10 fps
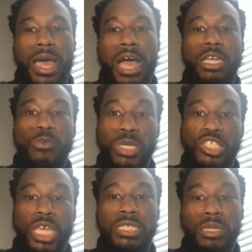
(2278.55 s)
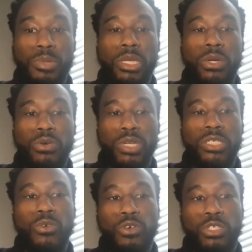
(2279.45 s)
How can we change the political
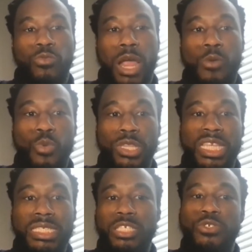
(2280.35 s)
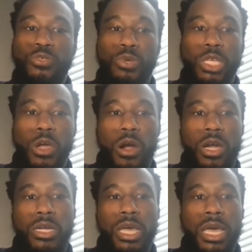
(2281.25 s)
discourse around what these issues really
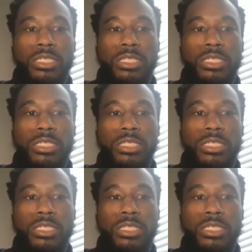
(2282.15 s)
are